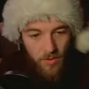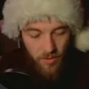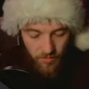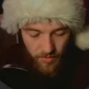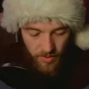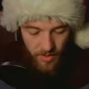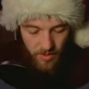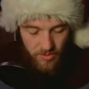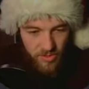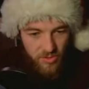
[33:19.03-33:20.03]
If we now
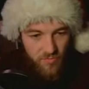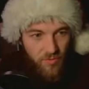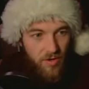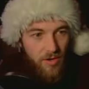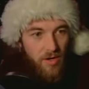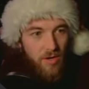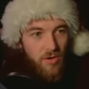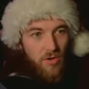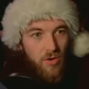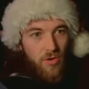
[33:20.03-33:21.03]
just run our
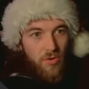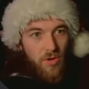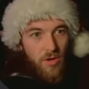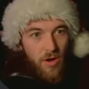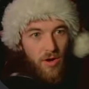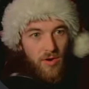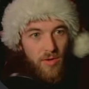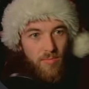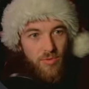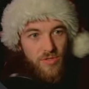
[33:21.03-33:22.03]
code on our
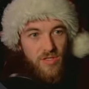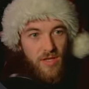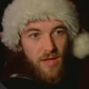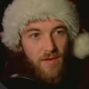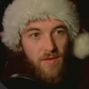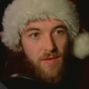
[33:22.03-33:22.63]
input set